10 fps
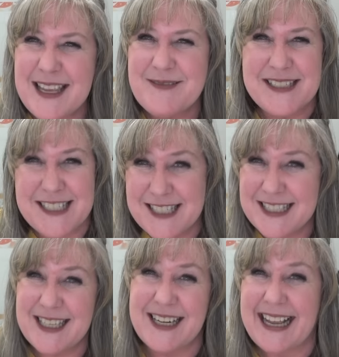he was
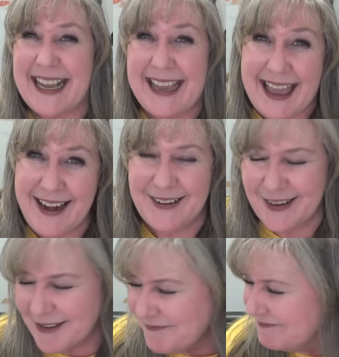just gonna get
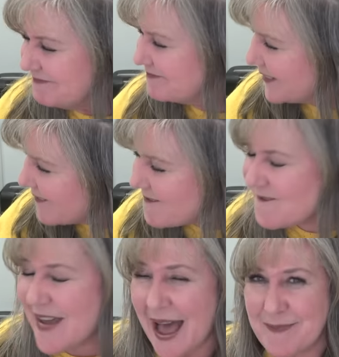her
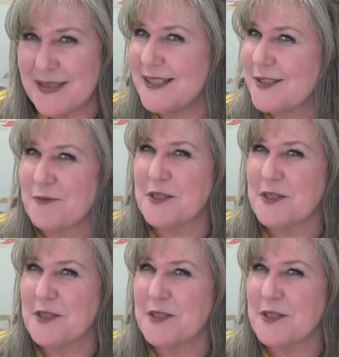fabulous